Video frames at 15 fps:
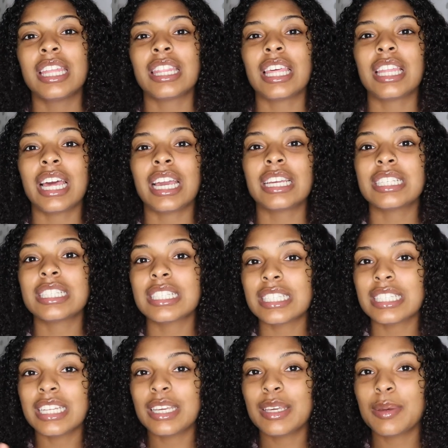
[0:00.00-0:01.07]
they like
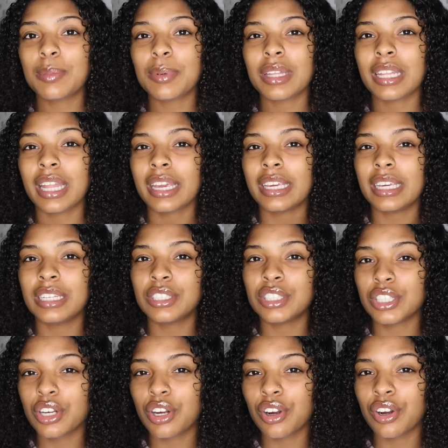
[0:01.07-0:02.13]
snip like
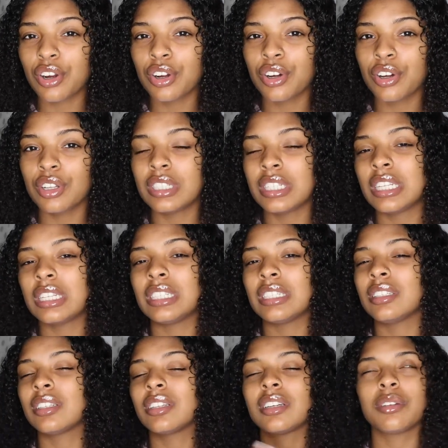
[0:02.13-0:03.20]
each curl and
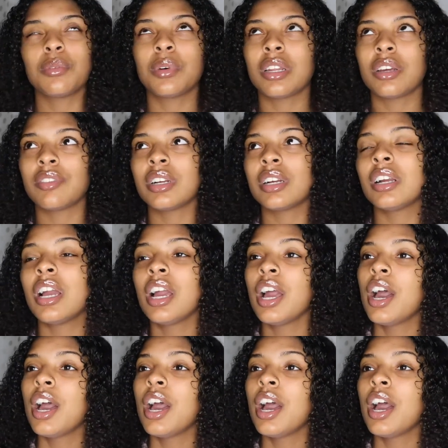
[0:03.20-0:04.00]
then whatever.